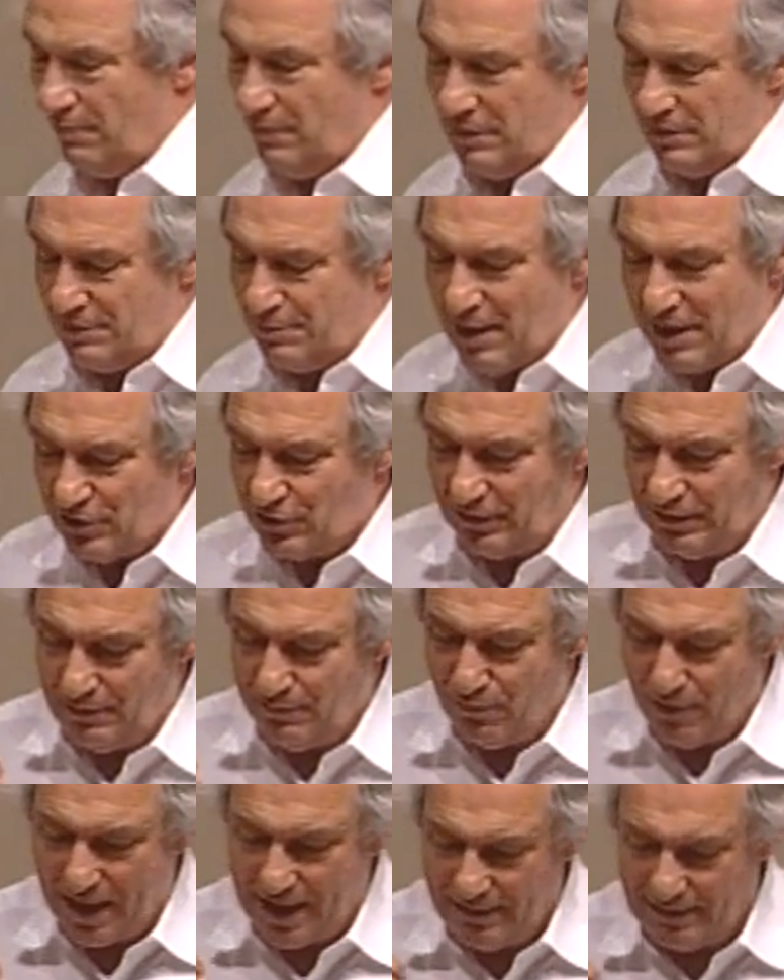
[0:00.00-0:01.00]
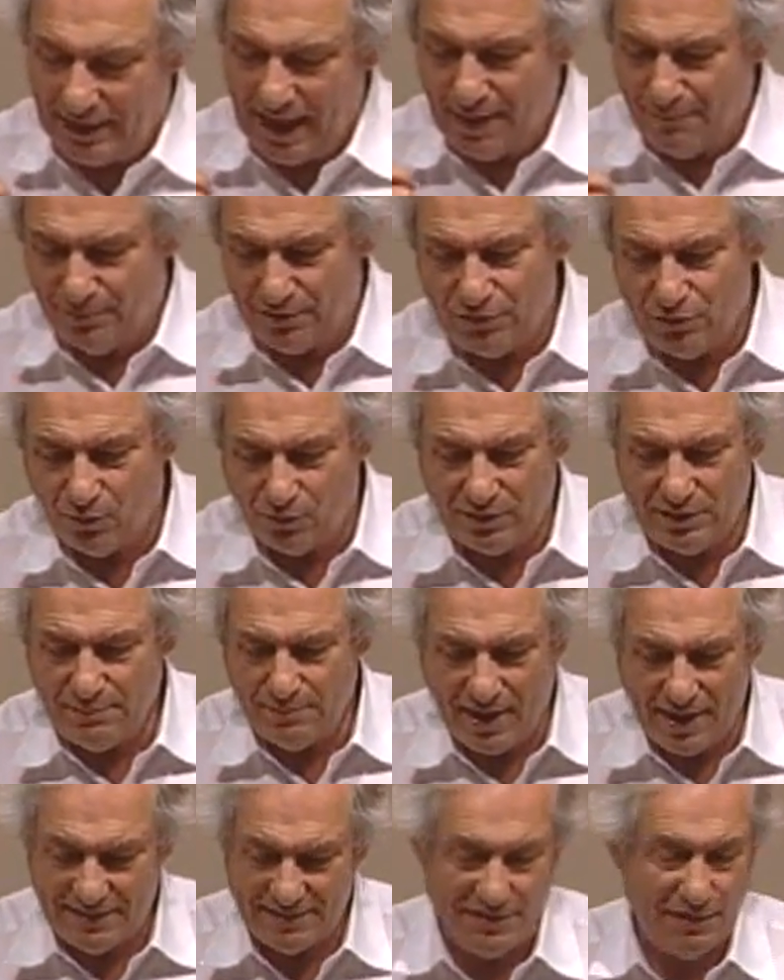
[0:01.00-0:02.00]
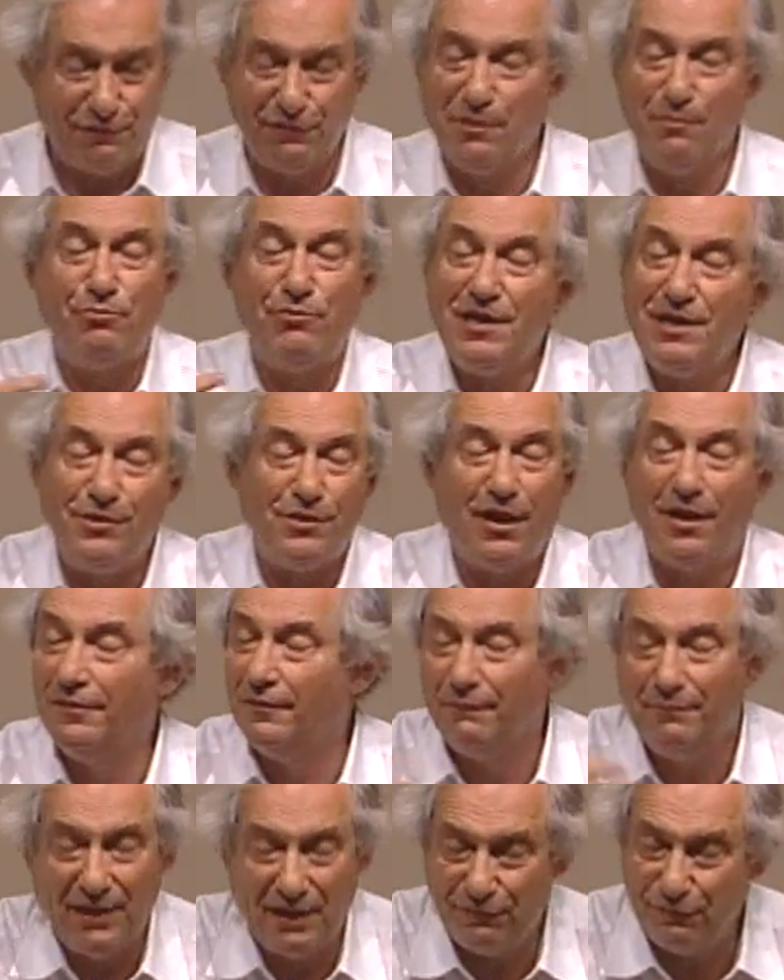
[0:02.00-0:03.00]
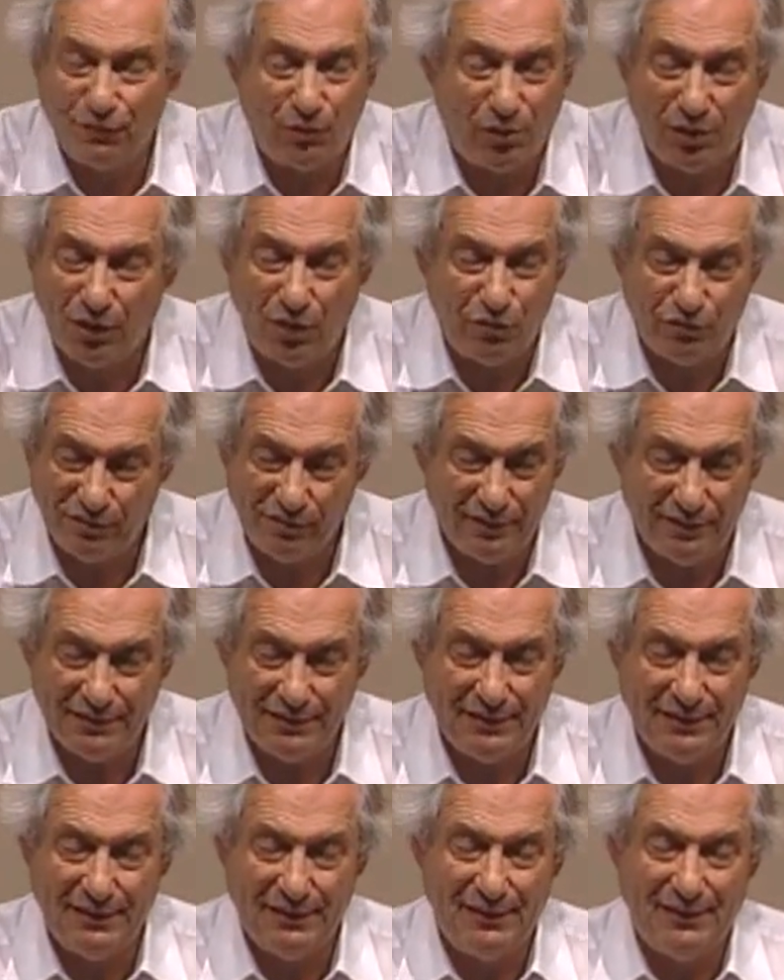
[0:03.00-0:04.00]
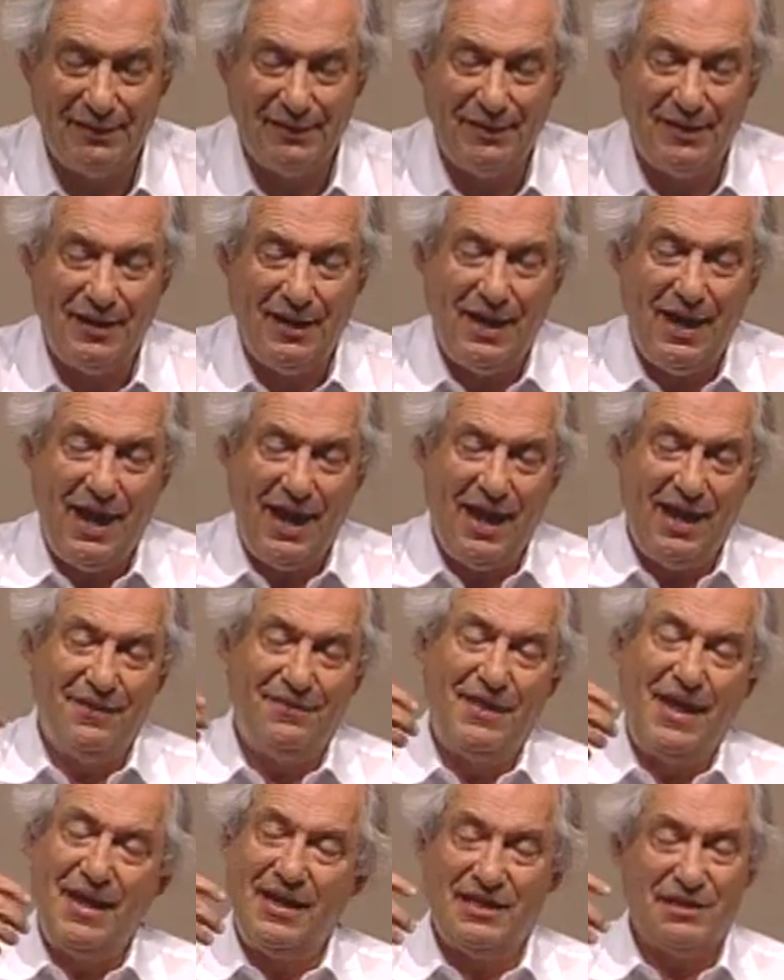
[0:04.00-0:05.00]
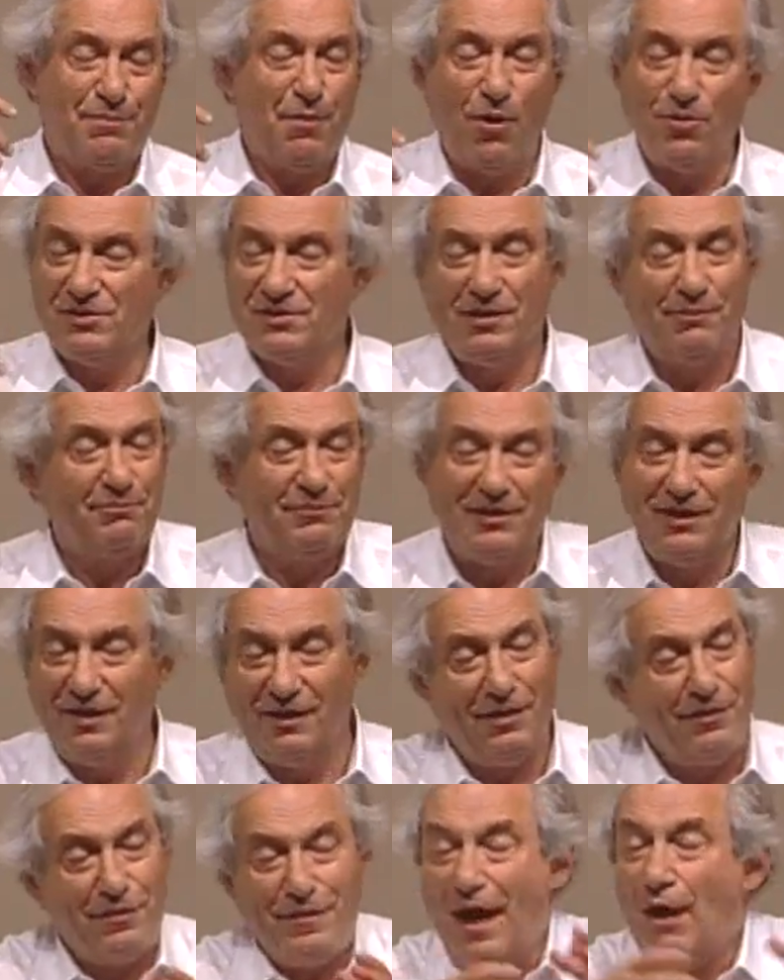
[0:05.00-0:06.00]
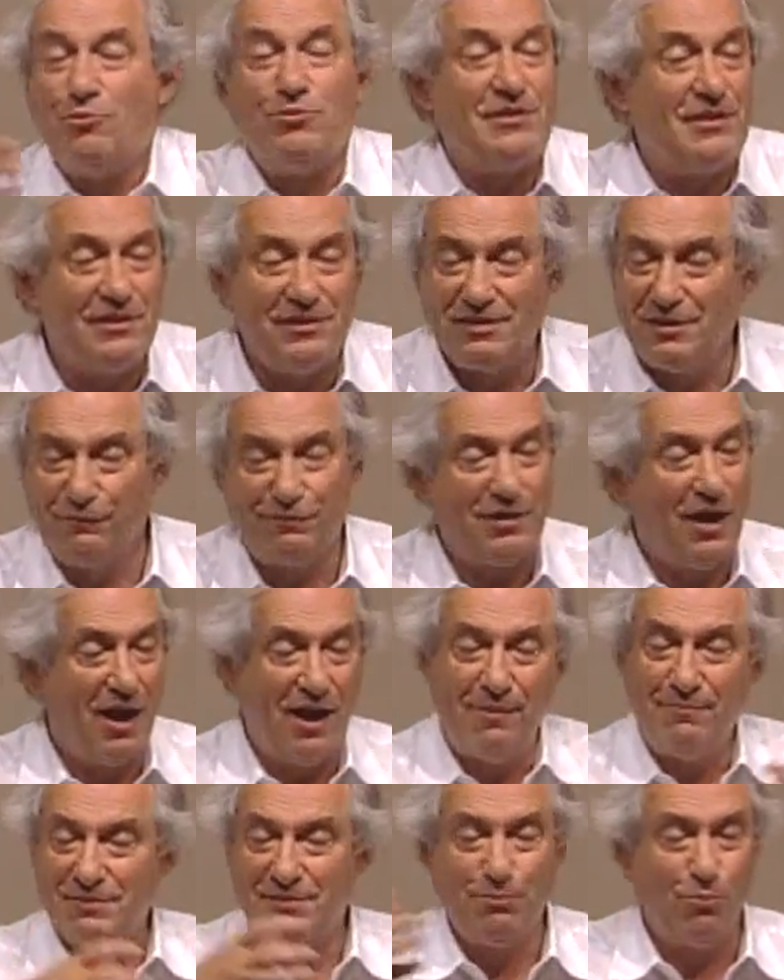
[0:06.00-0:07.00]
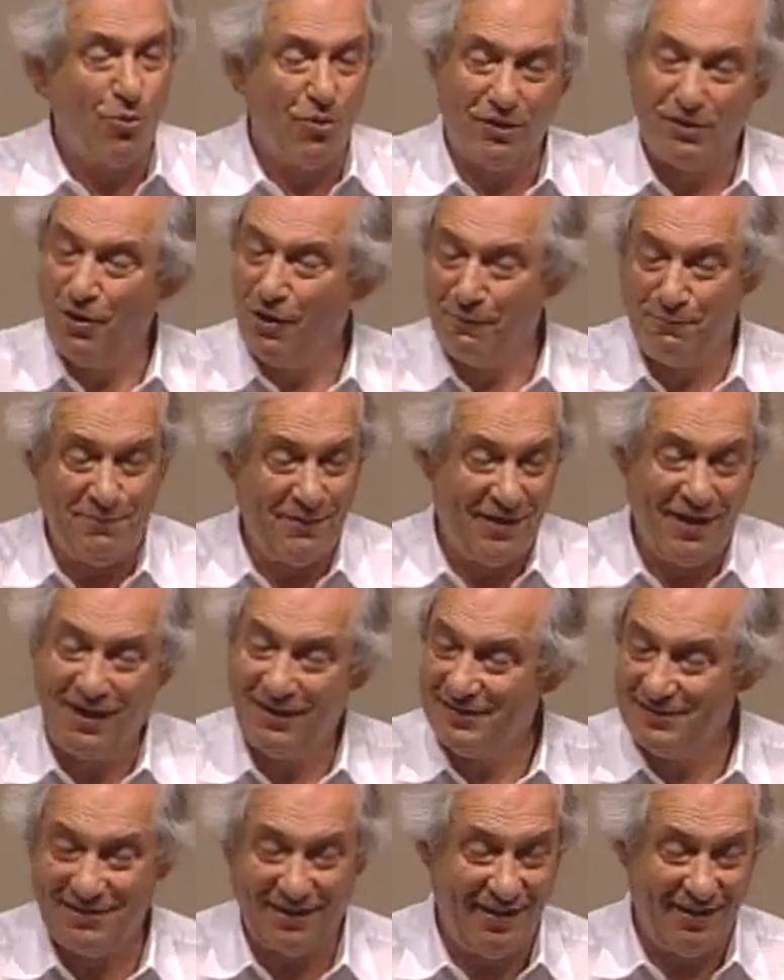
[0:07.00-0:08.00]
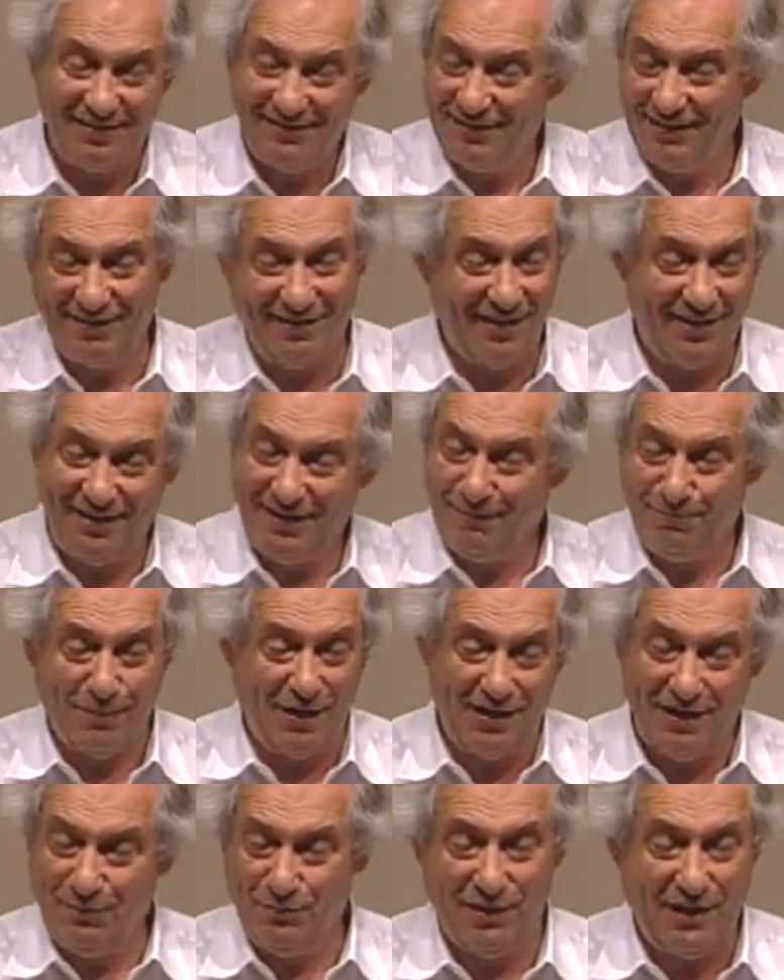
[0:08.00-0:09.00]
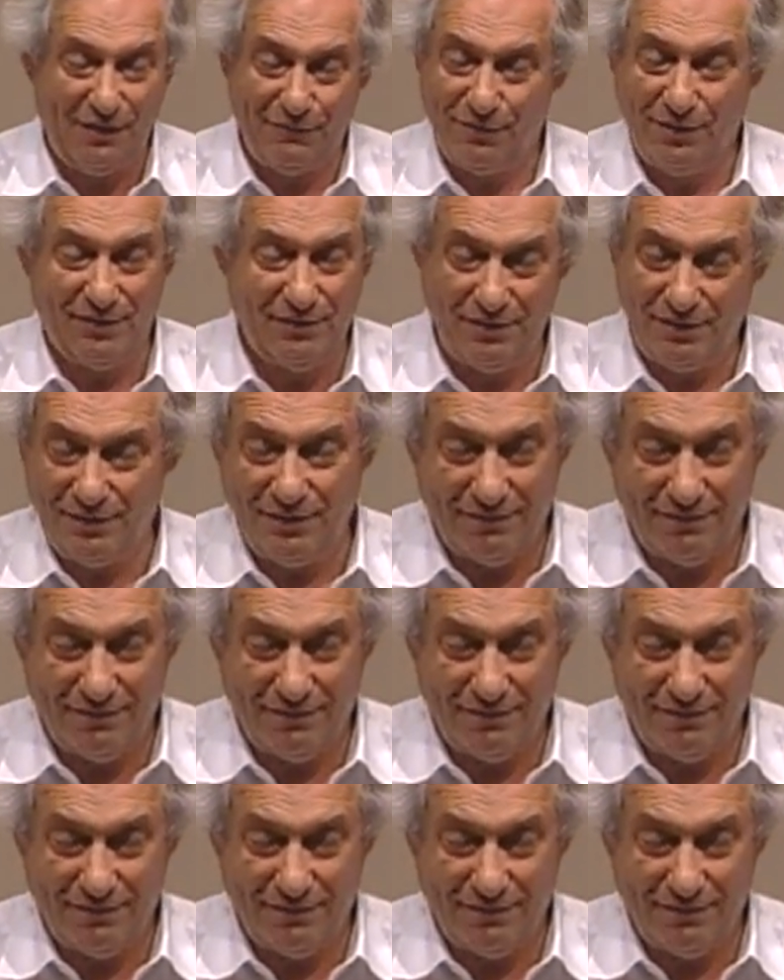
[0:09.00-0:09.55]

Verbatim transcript: specially bred laboratory mice. If you breathe on them, they fall over. And they expose them to thousands of times more carbon monoxide than anybody would ever